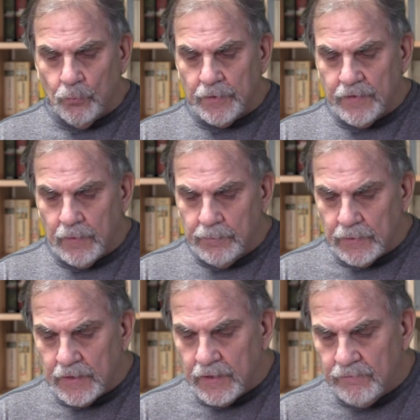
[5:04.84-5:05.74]
what they
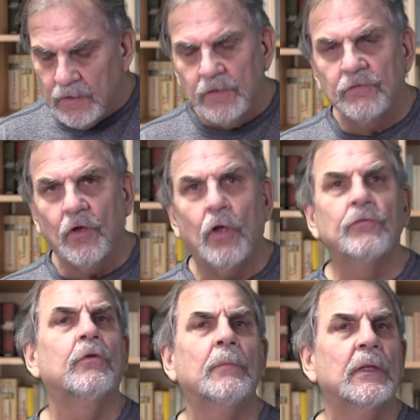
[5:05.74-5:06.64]
believe is
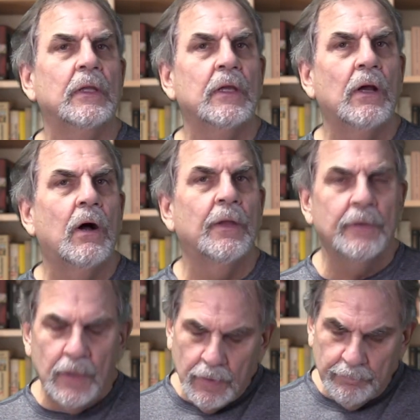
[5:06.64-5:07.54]
ultimately on
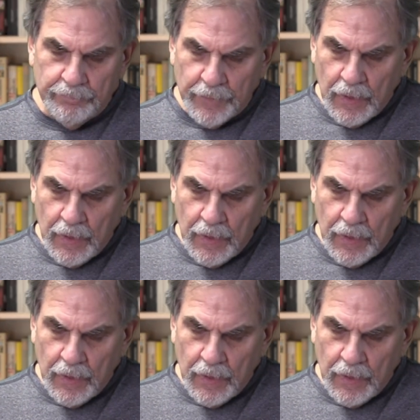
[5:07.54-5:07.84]
them.